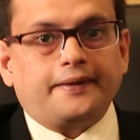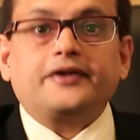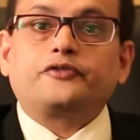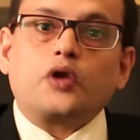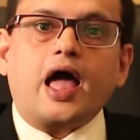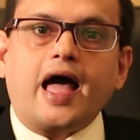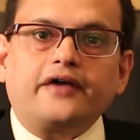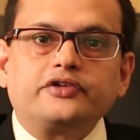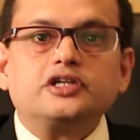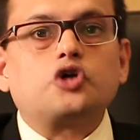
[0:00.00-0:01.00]
it would
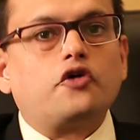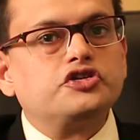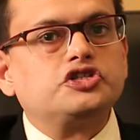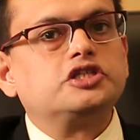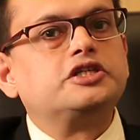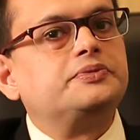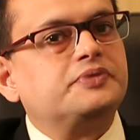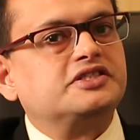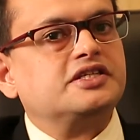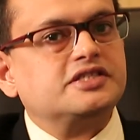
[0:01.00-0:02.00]
have its official
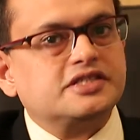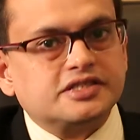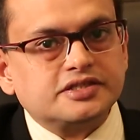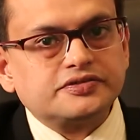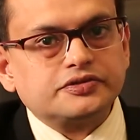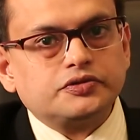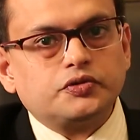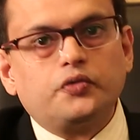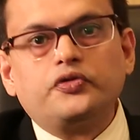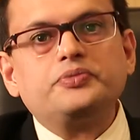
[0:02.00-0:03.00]
representative
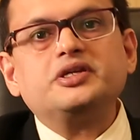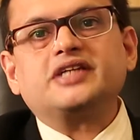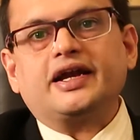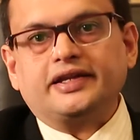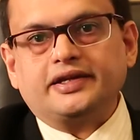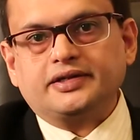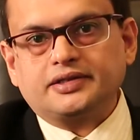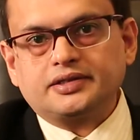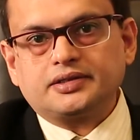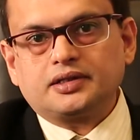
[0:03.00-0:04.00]
who would be signing
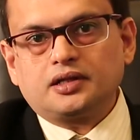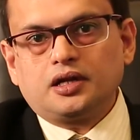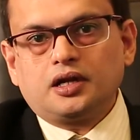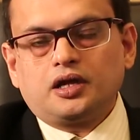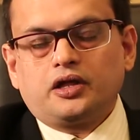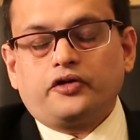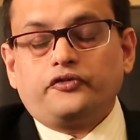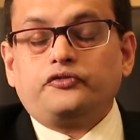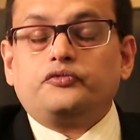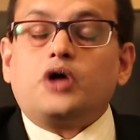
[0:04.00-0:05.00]

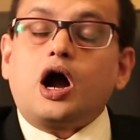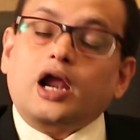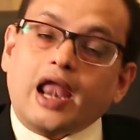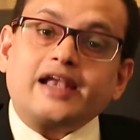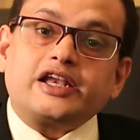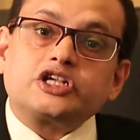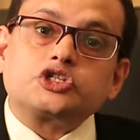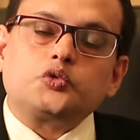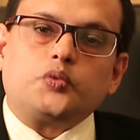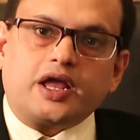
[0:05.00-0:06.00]
it. A client
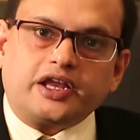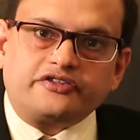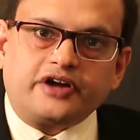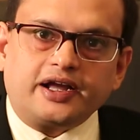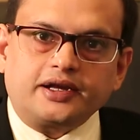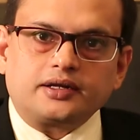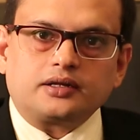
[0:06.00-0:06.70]
needs to verify